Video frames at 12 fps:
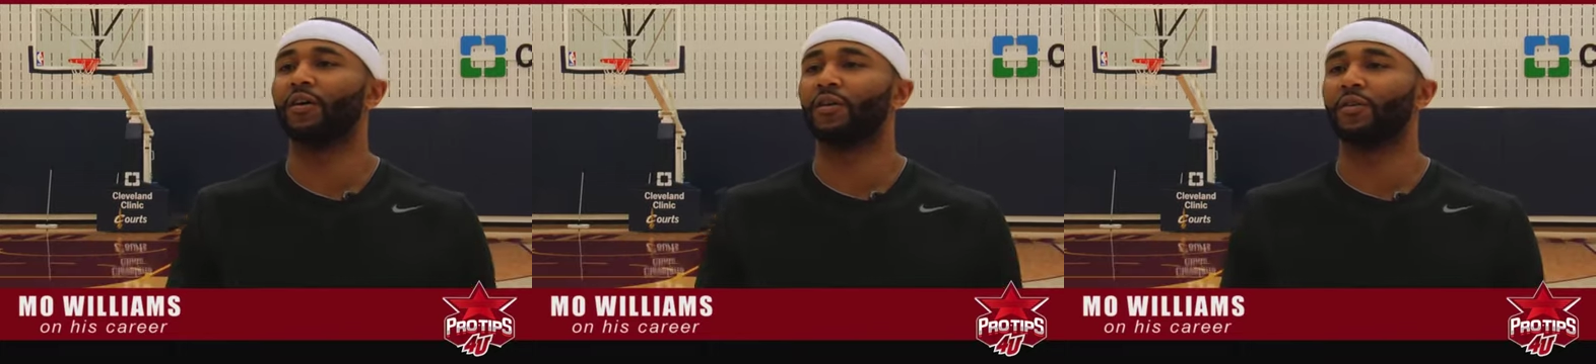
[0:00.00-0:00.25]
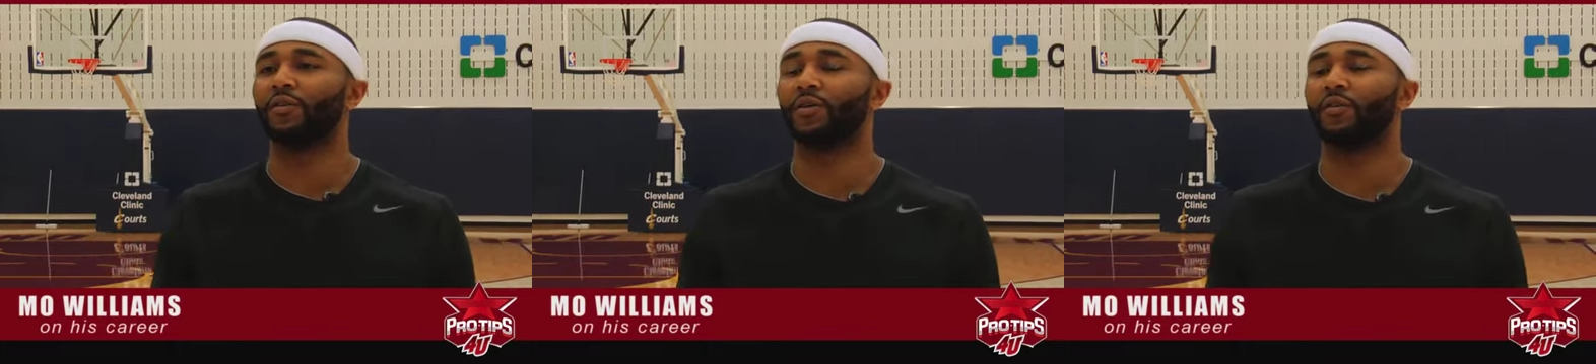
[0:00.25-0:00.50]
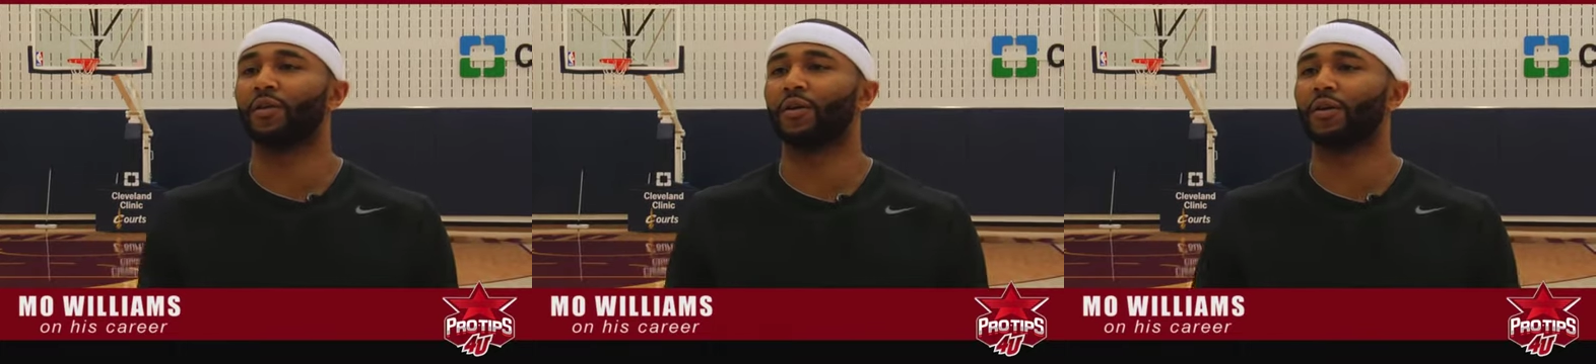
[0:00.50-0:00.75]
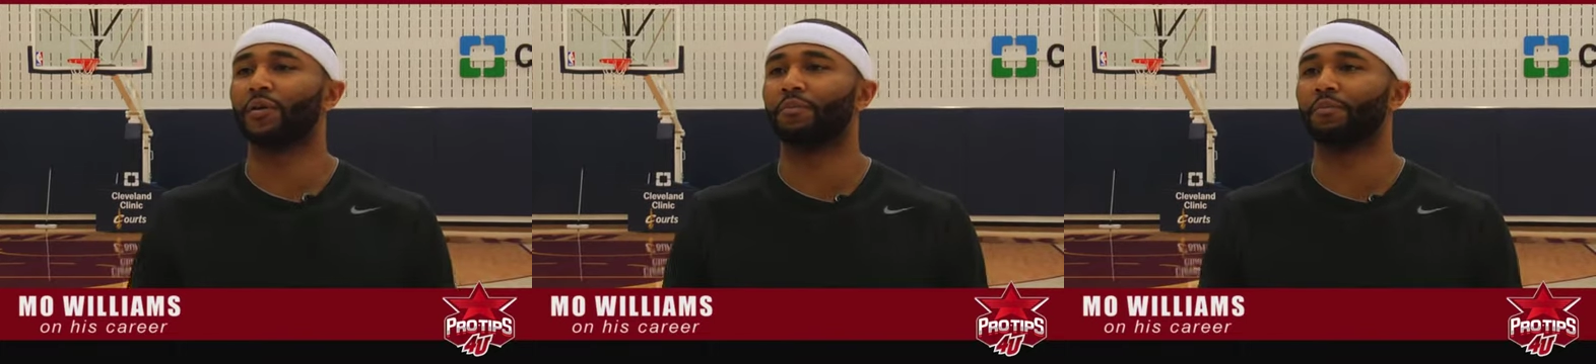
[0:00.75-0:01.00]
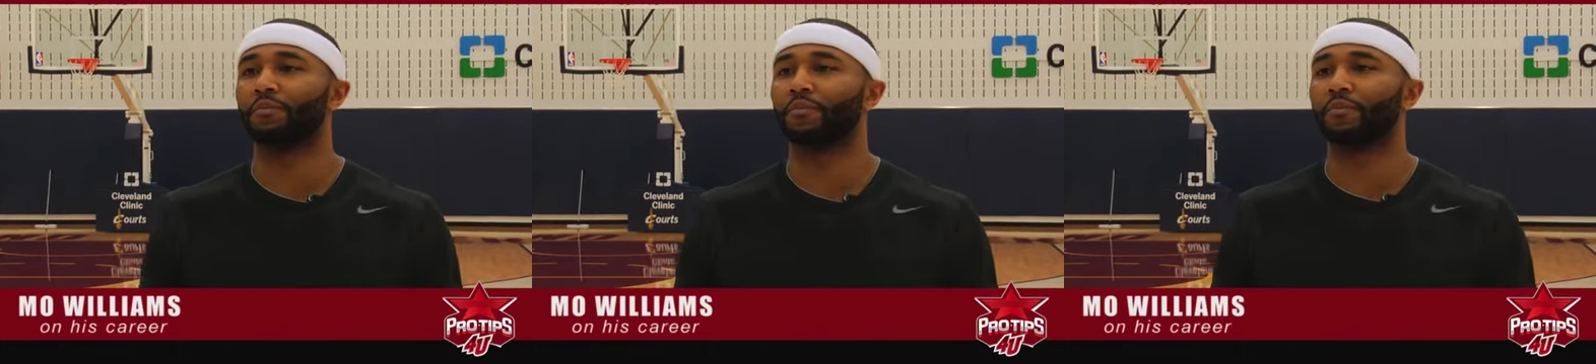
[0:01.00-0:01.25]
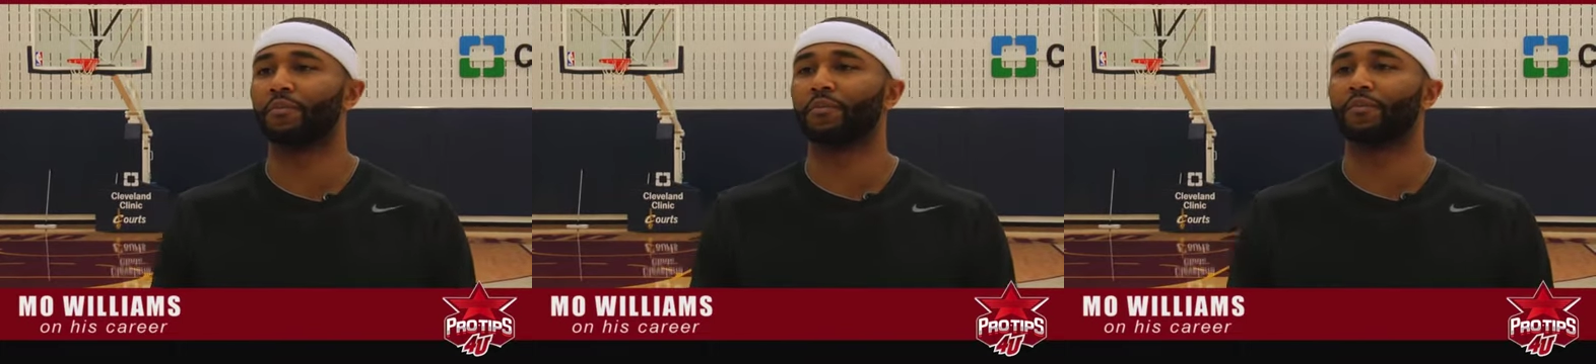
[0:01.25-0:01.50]
You know, um,
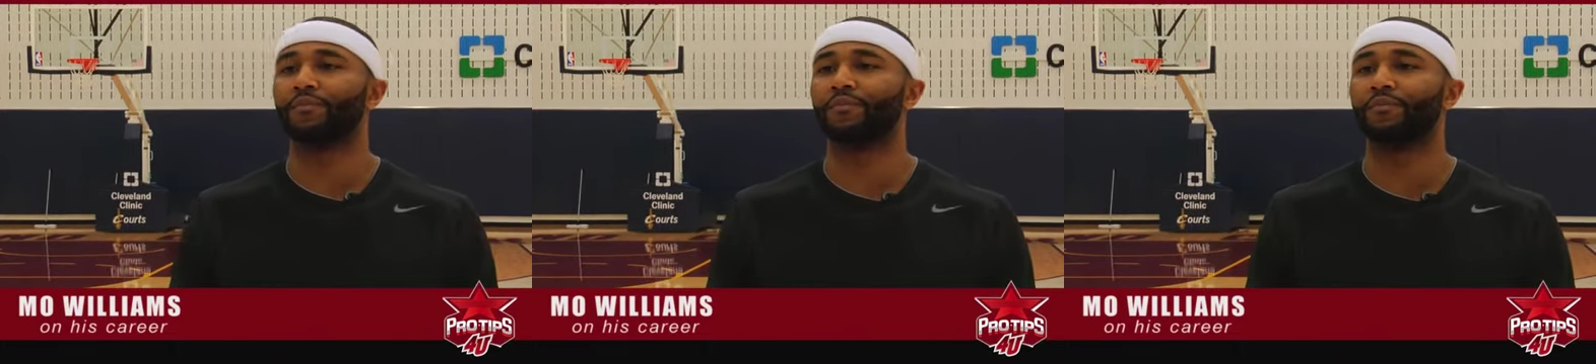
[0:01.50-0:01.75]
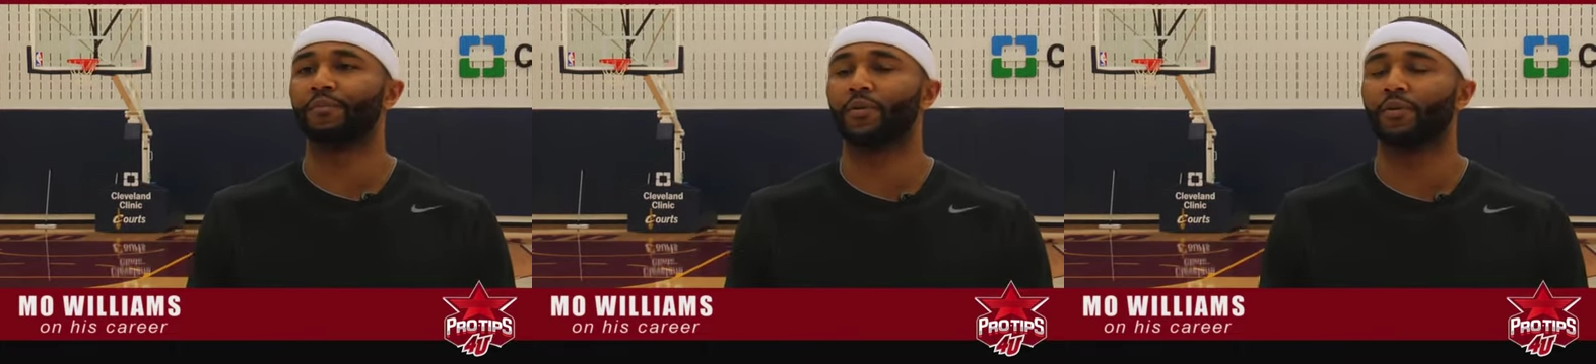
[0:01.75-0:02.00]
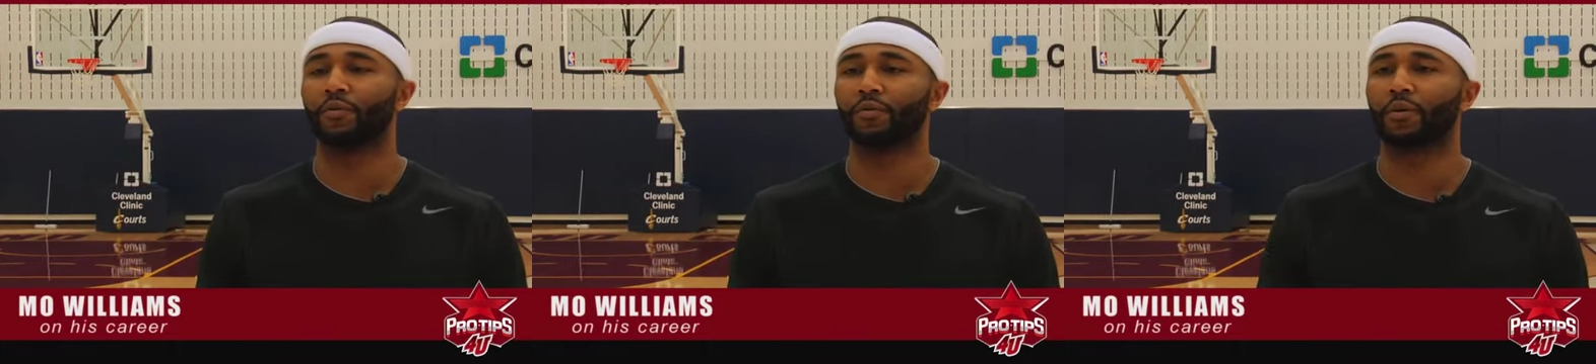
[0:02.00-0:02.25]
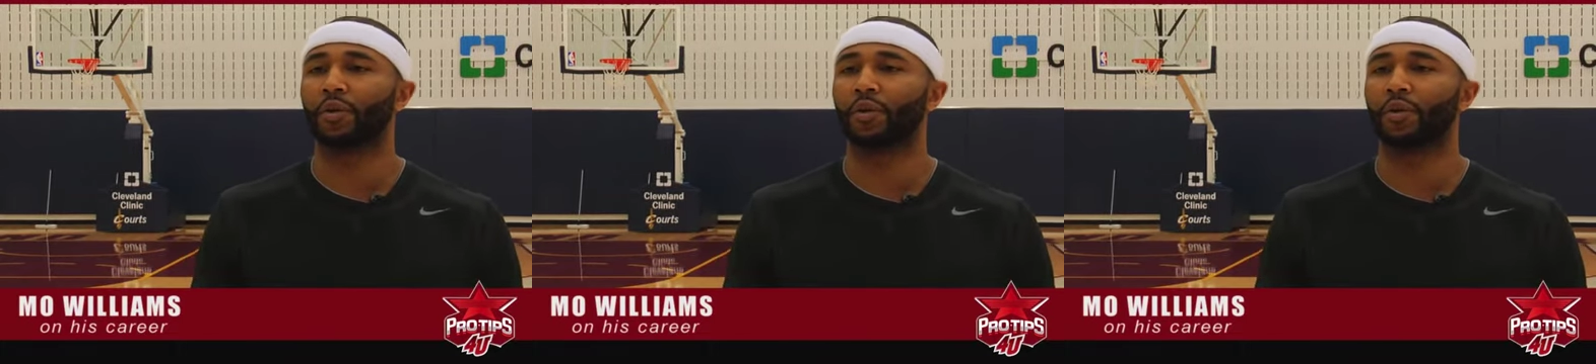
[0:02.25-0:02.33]
you know,